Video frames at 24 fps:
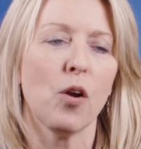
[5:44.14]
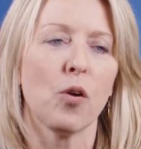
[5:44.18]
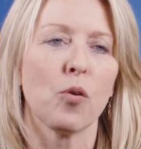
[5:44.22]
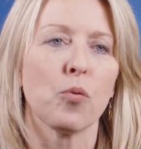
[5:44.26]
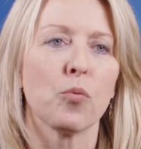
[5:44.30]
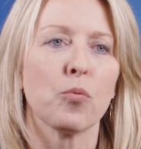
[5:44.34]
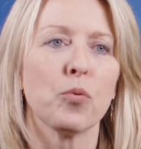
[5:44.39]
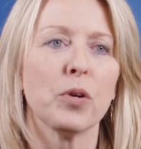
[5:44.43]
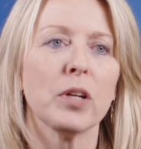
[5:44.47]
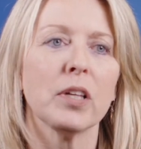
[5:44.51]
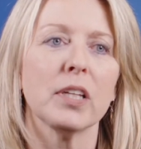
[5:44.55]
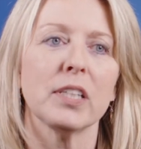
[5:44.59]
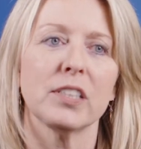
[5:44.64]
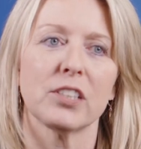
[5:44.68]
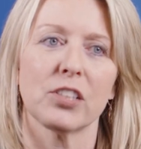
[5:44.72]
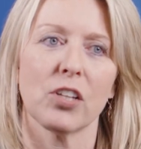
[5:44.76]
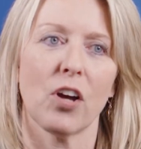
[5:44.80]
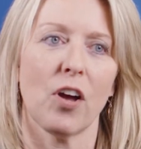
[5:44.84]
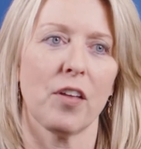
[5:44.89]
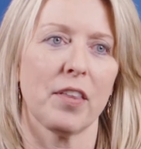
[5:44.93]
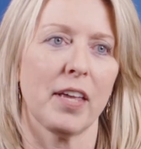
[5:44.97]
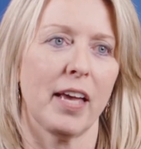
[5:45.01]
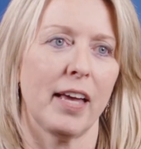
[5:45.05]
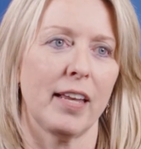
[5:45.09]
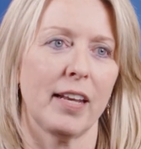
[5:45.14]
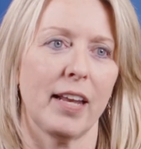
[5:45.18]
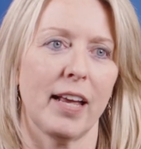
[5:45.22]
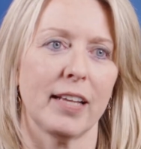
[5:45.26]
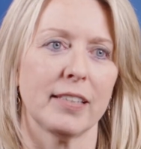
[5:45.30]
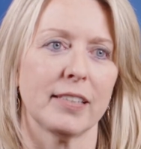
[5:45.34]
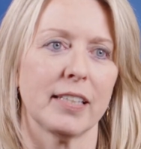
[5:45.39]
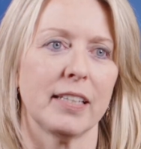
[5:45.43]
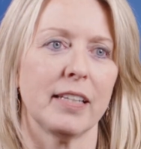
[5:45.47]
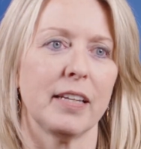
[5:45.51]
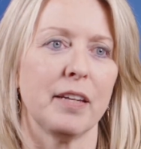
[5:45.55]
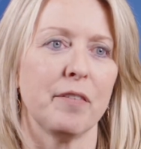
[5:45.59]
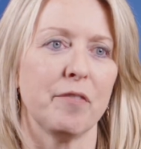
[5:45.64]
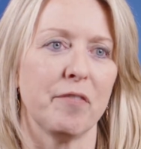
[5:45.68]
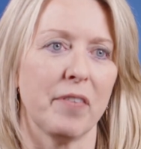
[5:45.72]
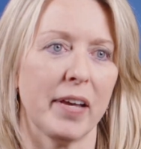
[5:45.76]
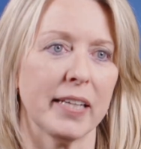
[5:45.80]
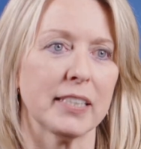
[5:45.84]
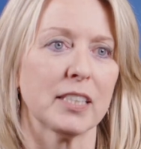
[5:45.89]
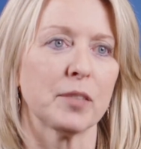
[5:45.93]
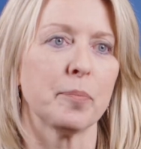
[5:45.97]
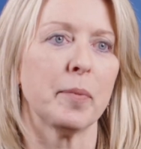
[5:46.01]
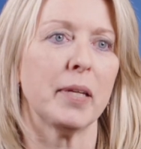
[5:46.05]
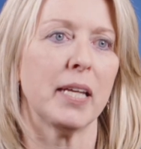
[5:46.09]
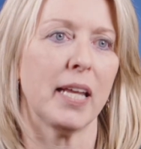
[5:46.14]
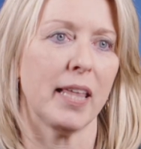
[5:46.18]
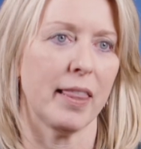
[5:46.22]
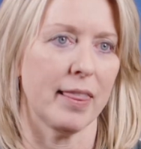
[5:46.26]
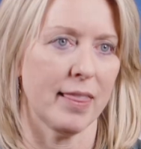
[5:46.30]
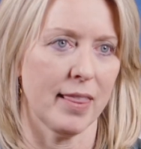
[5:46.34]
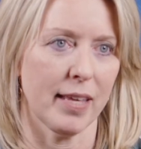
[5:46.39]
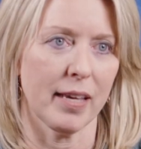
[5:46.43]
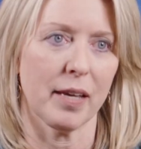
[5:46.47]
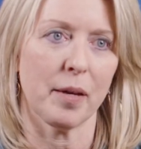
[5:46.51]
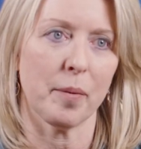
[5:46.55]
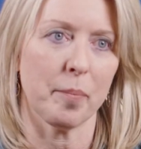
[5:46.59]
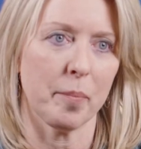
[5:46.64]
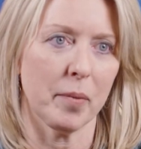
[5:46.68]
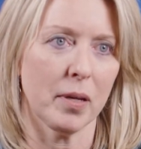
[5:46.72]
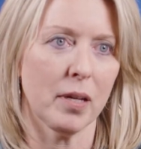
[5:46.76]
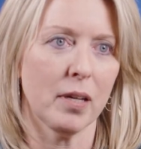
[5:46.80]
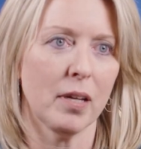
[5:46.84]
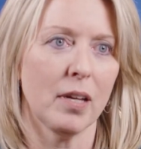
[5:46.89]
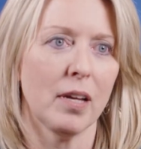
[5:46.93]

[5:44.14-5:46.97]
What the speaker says: really saw that as an investment in them.